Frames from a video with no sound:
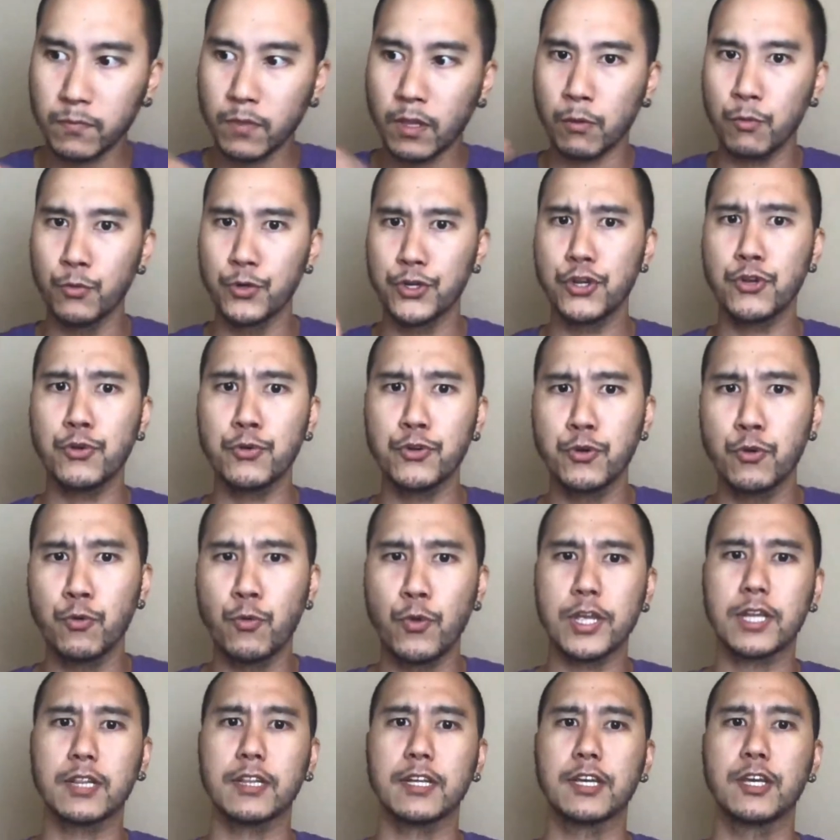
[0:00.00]
we do
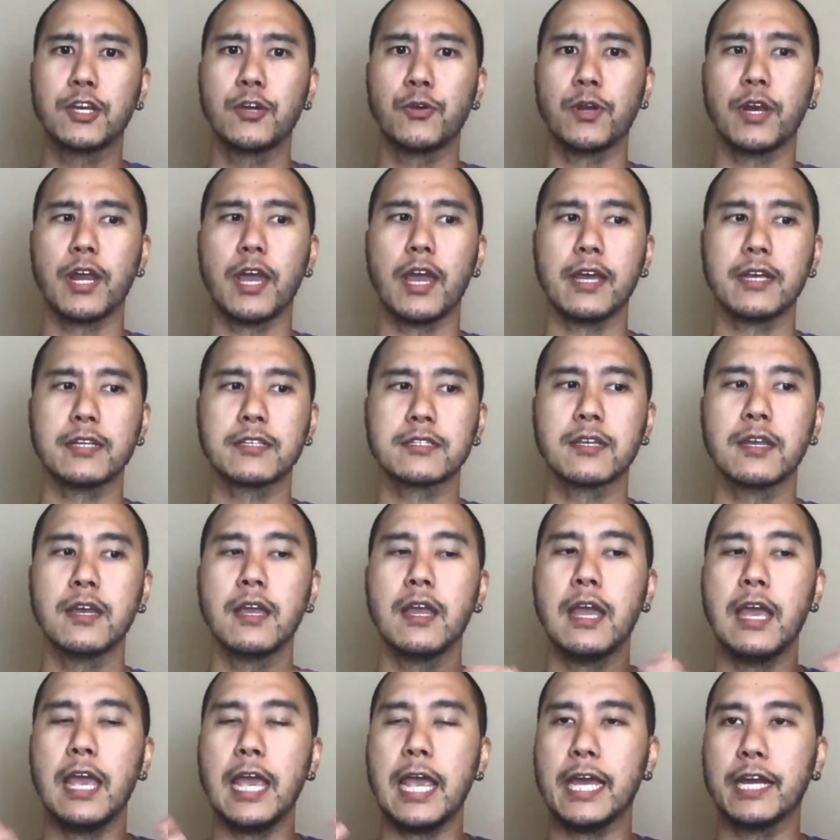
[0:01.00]
weekly Q&As,
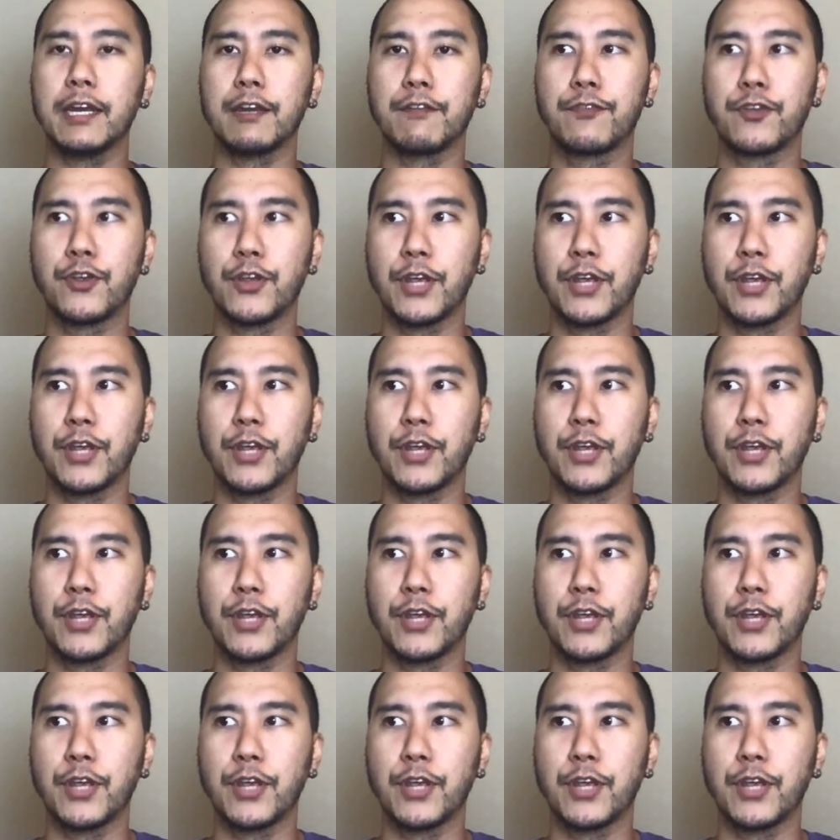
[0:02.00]
and if you